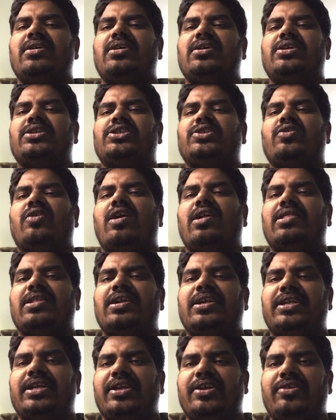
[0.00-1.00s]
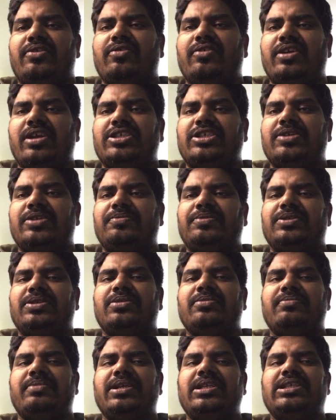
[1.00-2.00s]
So all the territorial ships
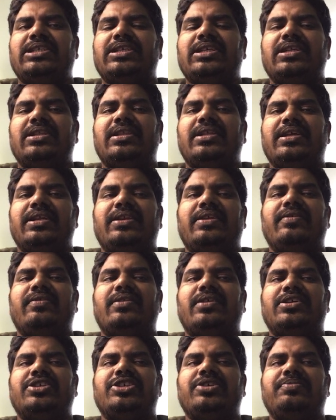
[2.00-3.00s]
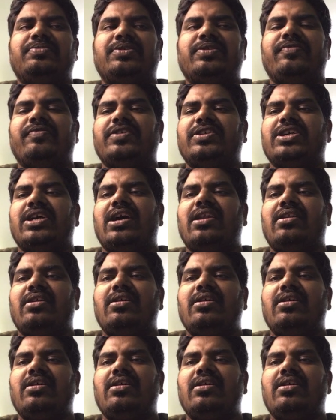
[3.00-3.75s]
means that the ships which are